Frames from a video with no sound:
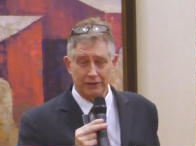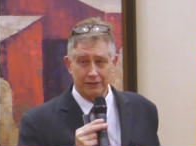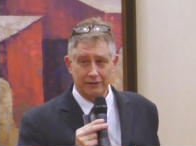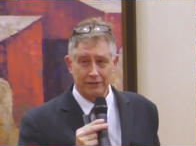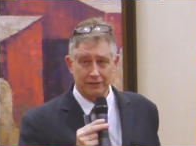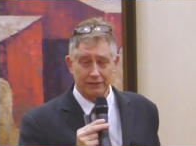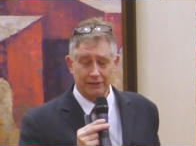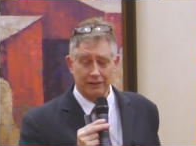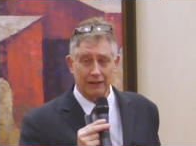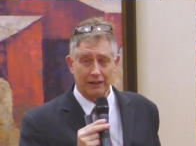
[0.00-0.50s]

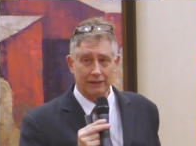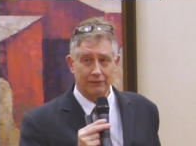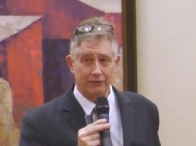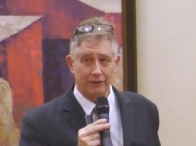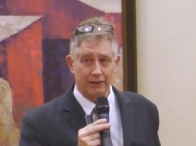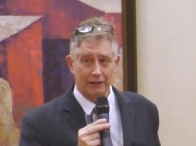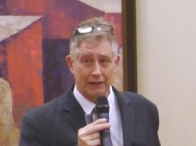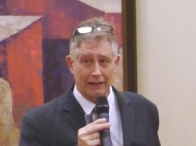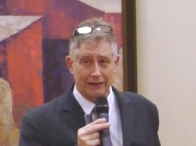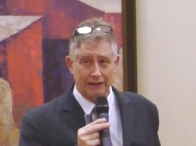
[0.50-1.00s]
This is kind of
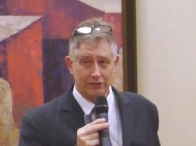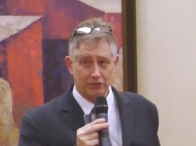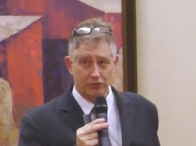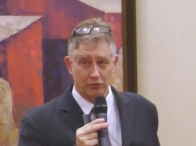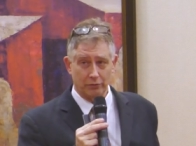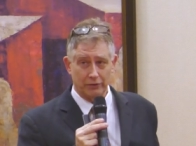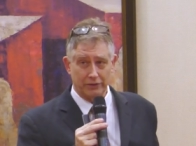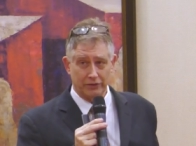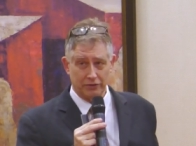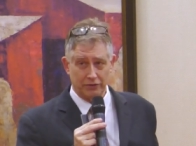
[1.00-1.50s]
a last
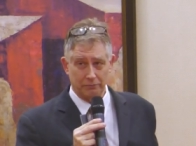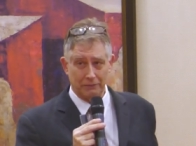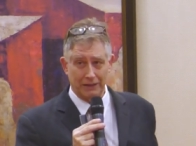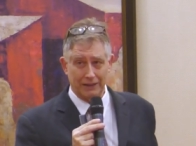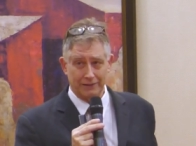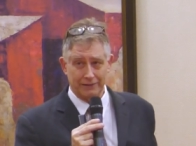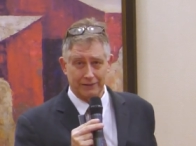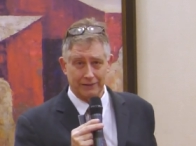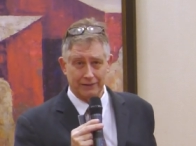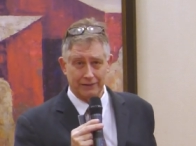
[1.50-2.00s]
choice
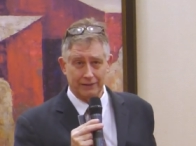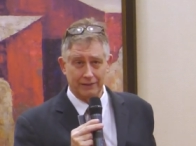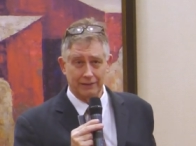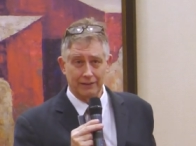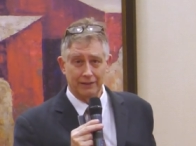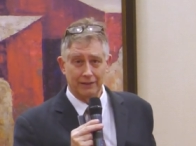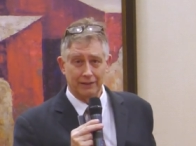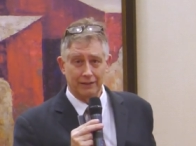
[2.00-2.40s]
medicine.